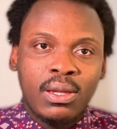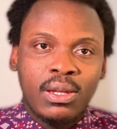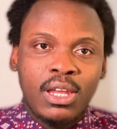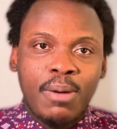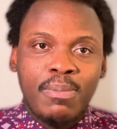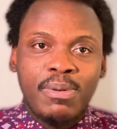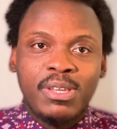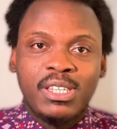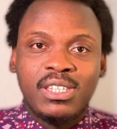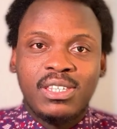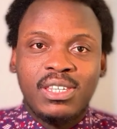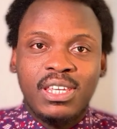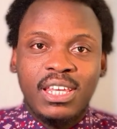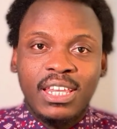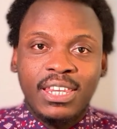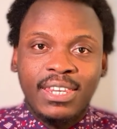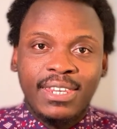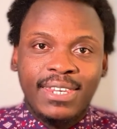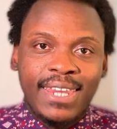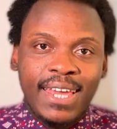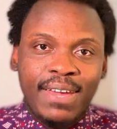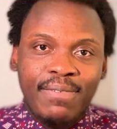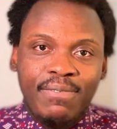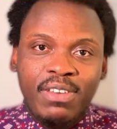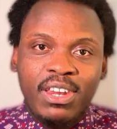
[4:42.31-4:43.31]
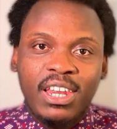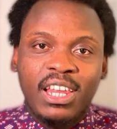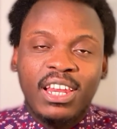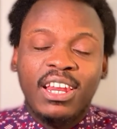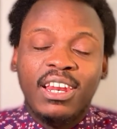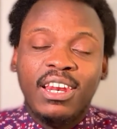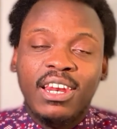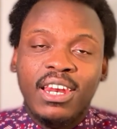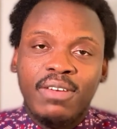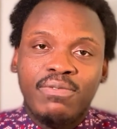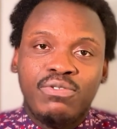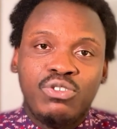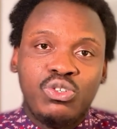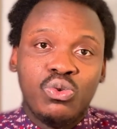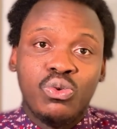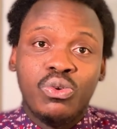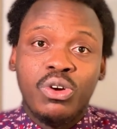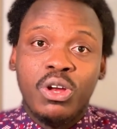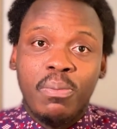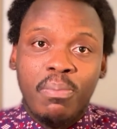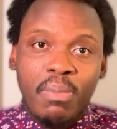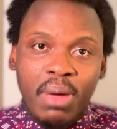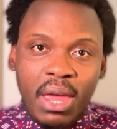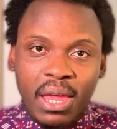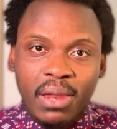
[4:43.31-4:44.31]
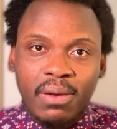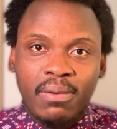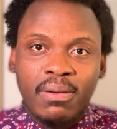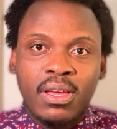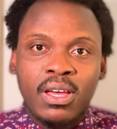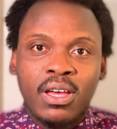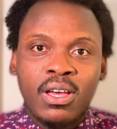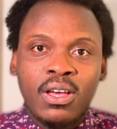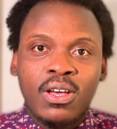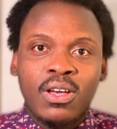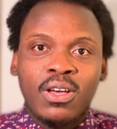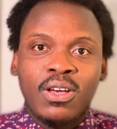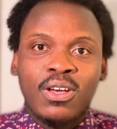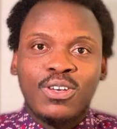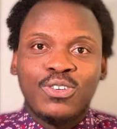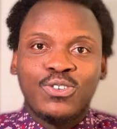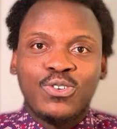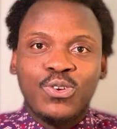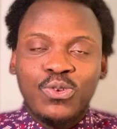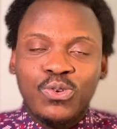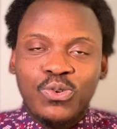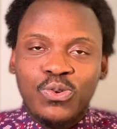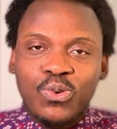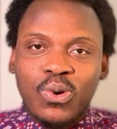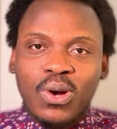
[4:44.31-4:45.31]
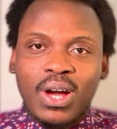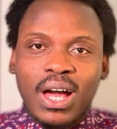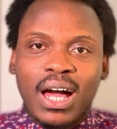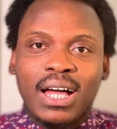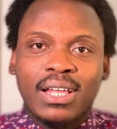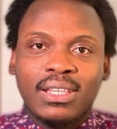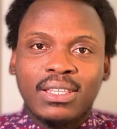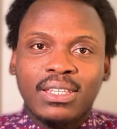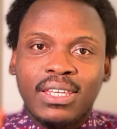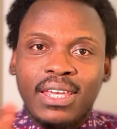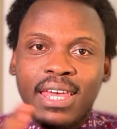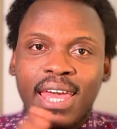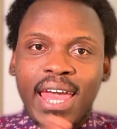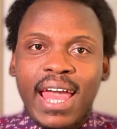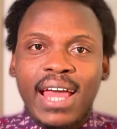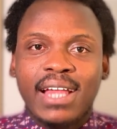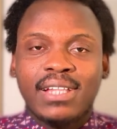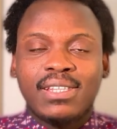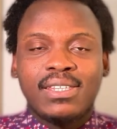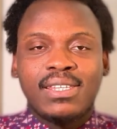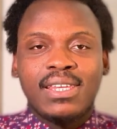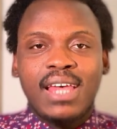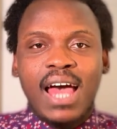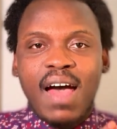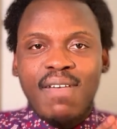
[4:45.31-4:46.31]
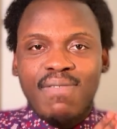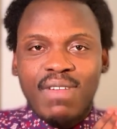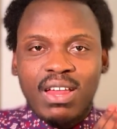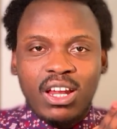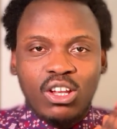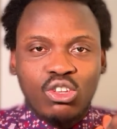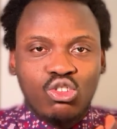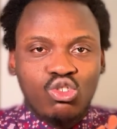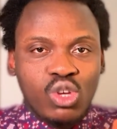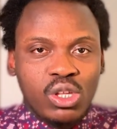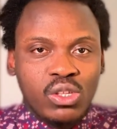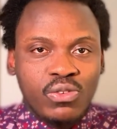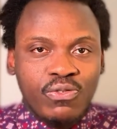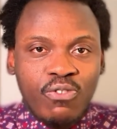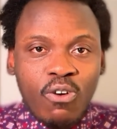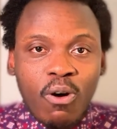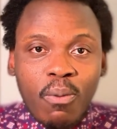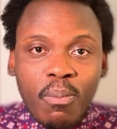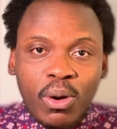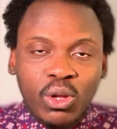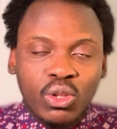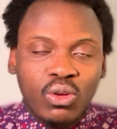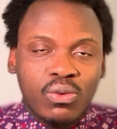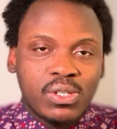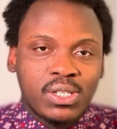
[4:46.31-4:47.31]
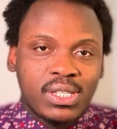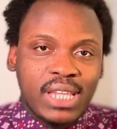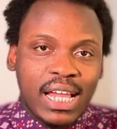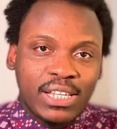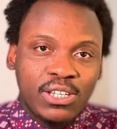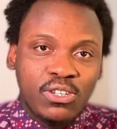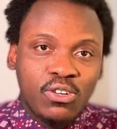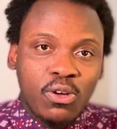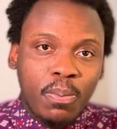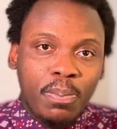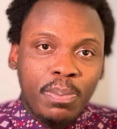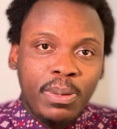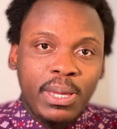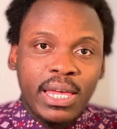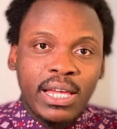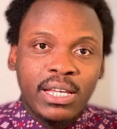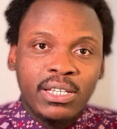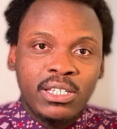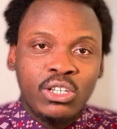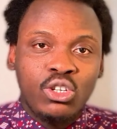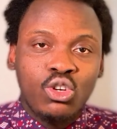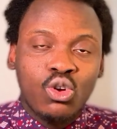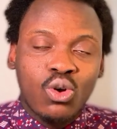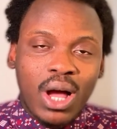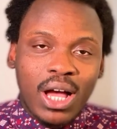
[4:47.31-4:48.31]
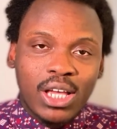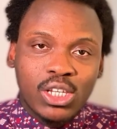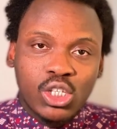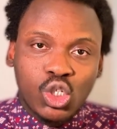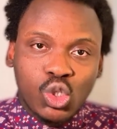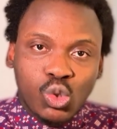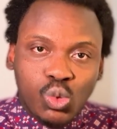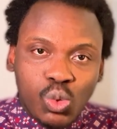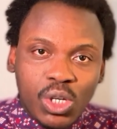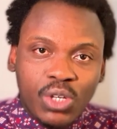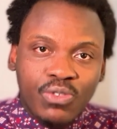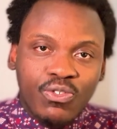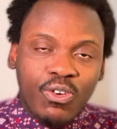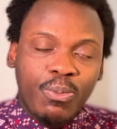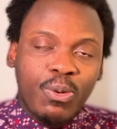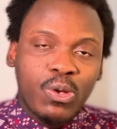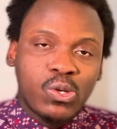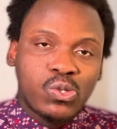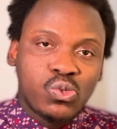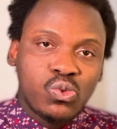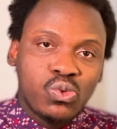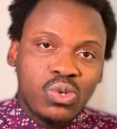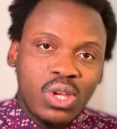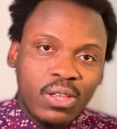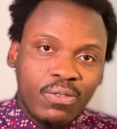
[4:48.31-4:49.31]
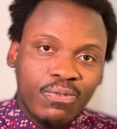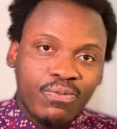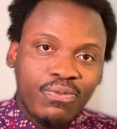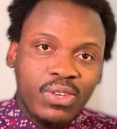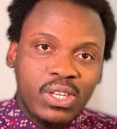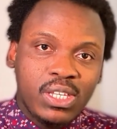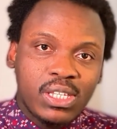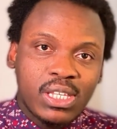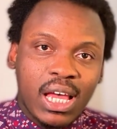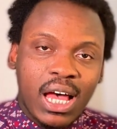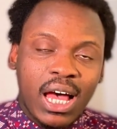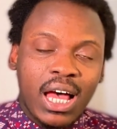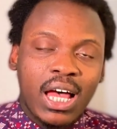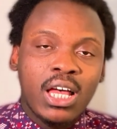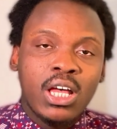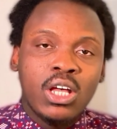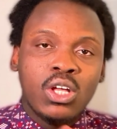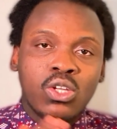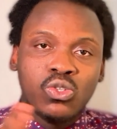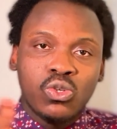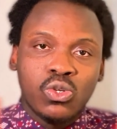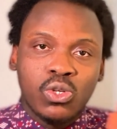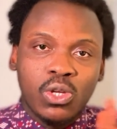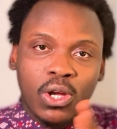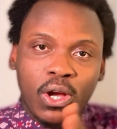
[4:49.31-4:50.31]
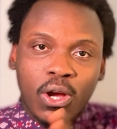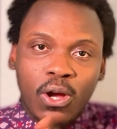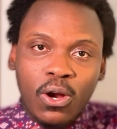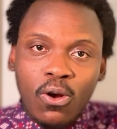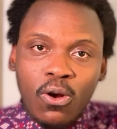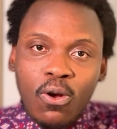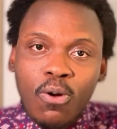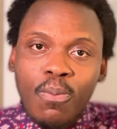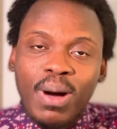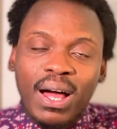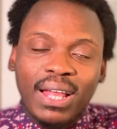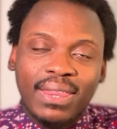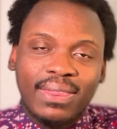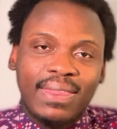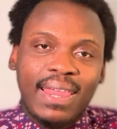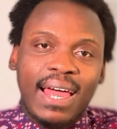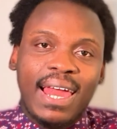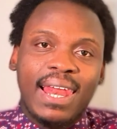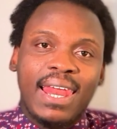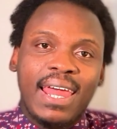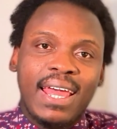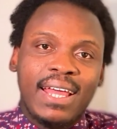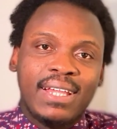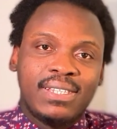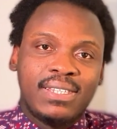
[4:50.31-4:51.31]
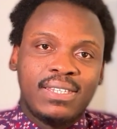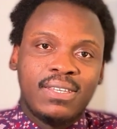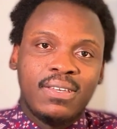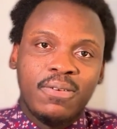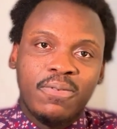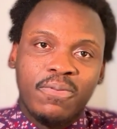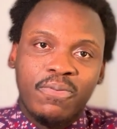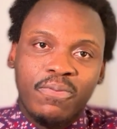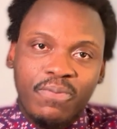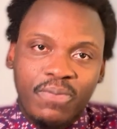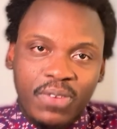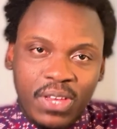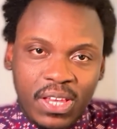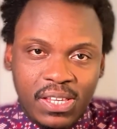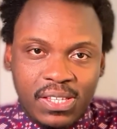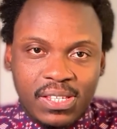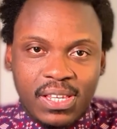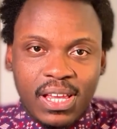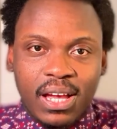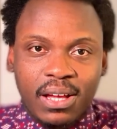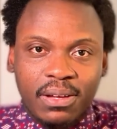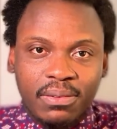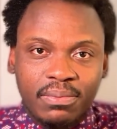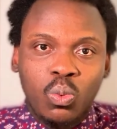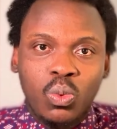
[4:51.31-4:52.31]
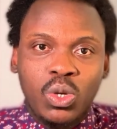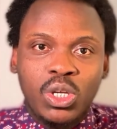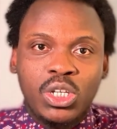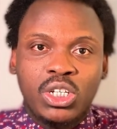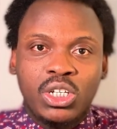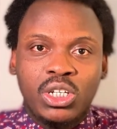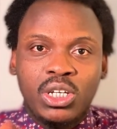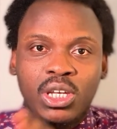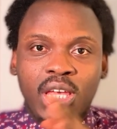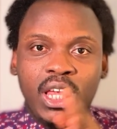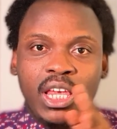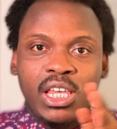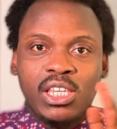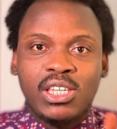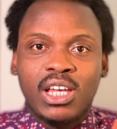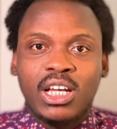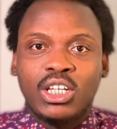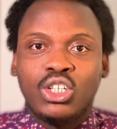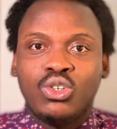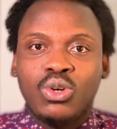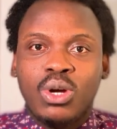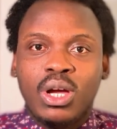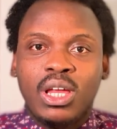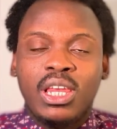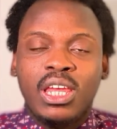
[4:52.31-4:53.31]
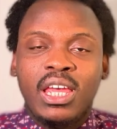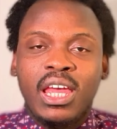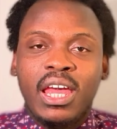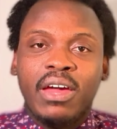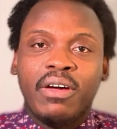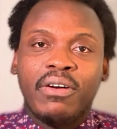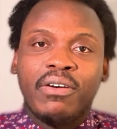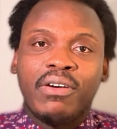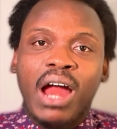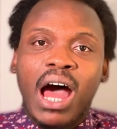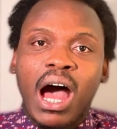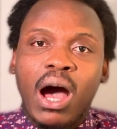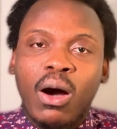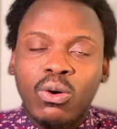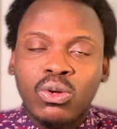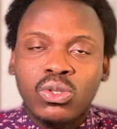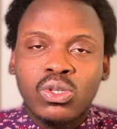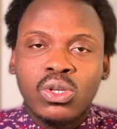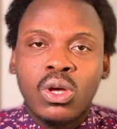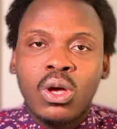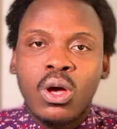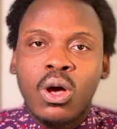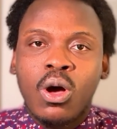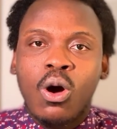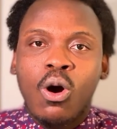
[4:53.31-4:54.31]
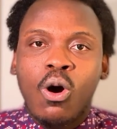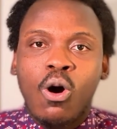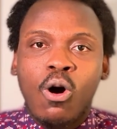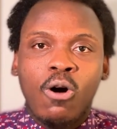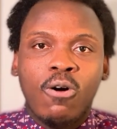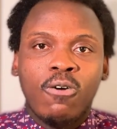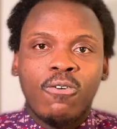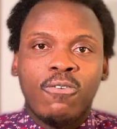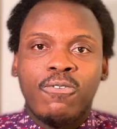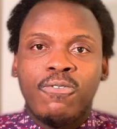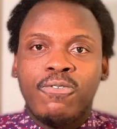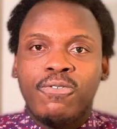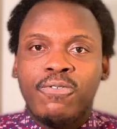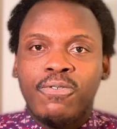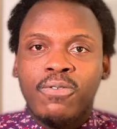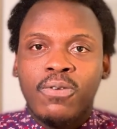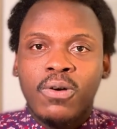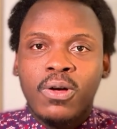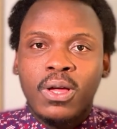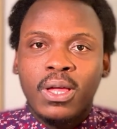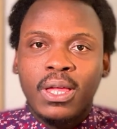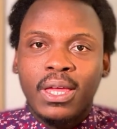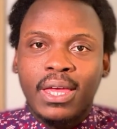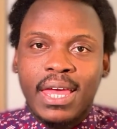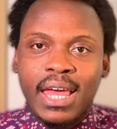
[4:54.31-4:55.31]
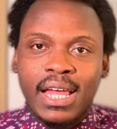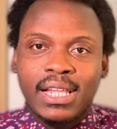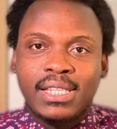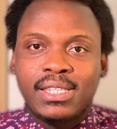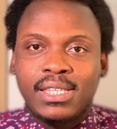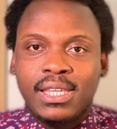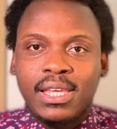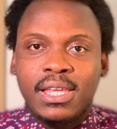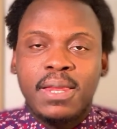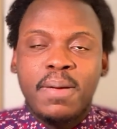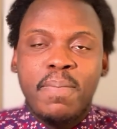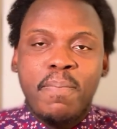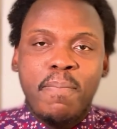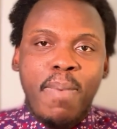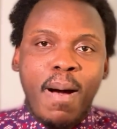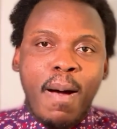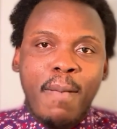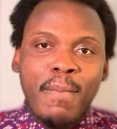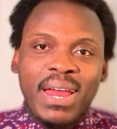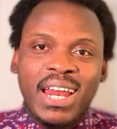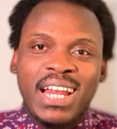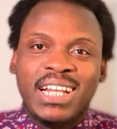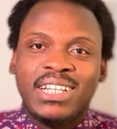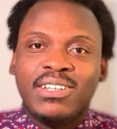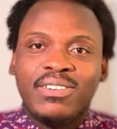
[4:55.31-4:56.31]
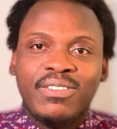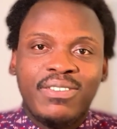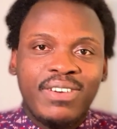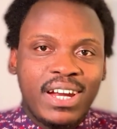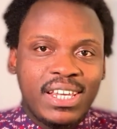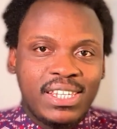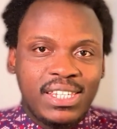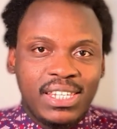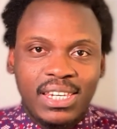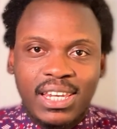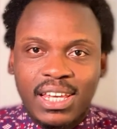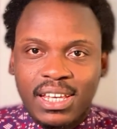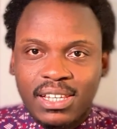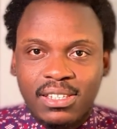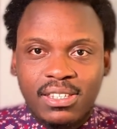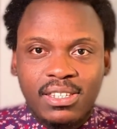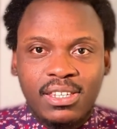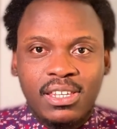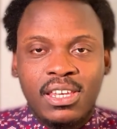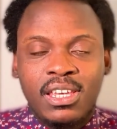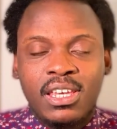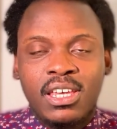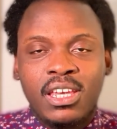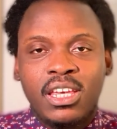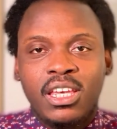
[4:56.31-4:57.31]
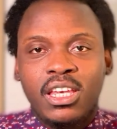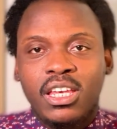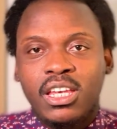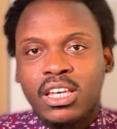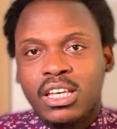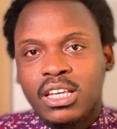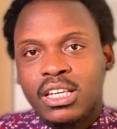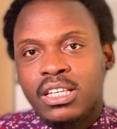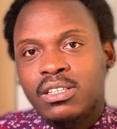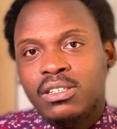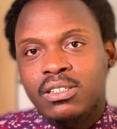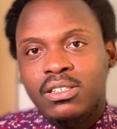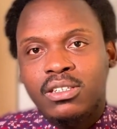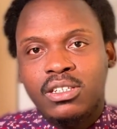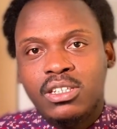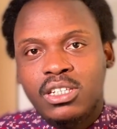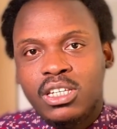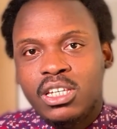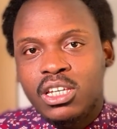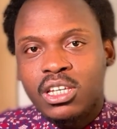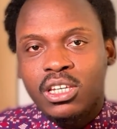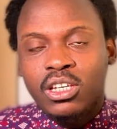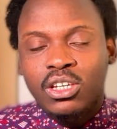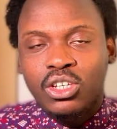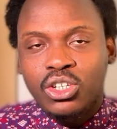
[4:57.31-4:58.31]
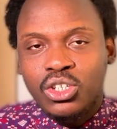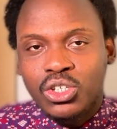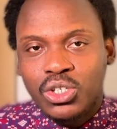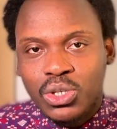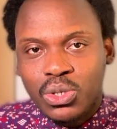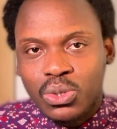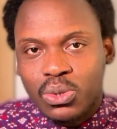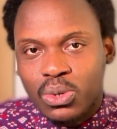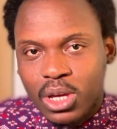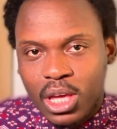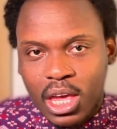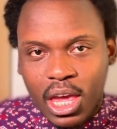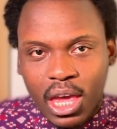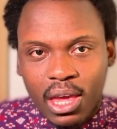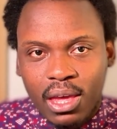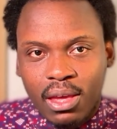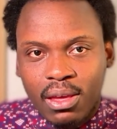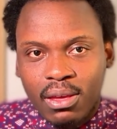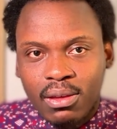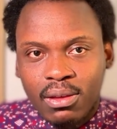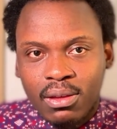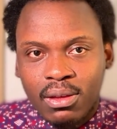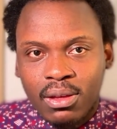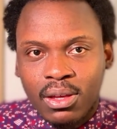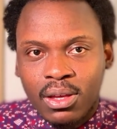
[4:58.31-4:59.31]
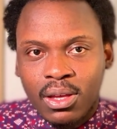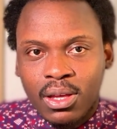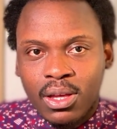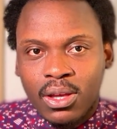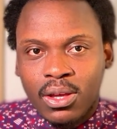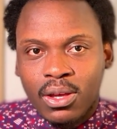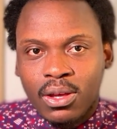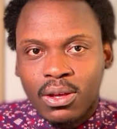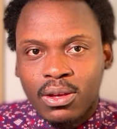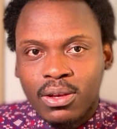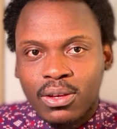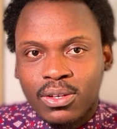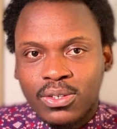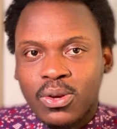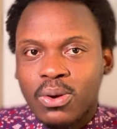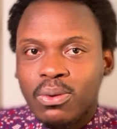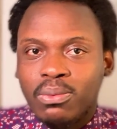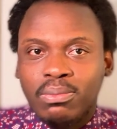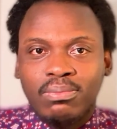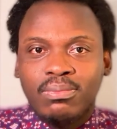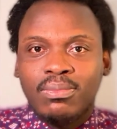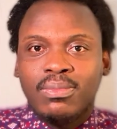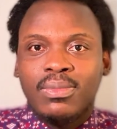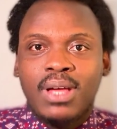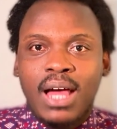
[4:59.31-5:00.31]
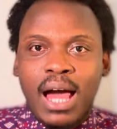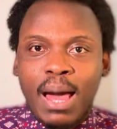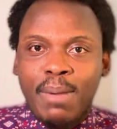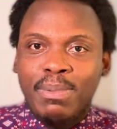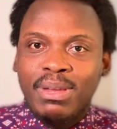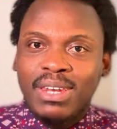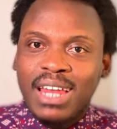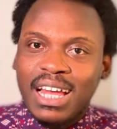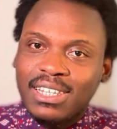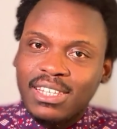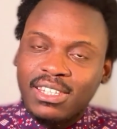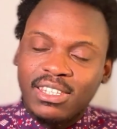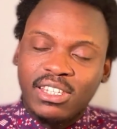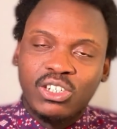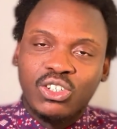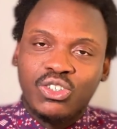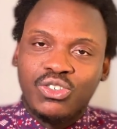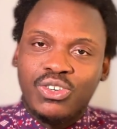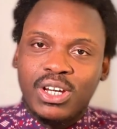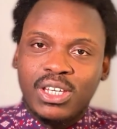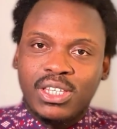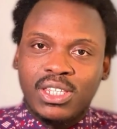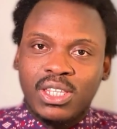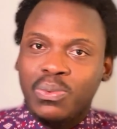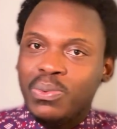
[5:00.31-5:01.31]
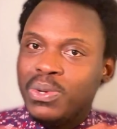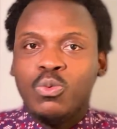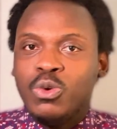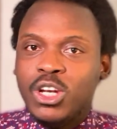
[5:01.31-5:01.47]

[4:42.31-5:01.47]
That means indefinitely leave to remain. So you can get, after like 24 months of starting your PhD, you can switch from your student visa to the global talent visa, which is actually a route of getting permanent residency in the UK. So, I mean, that is interesting.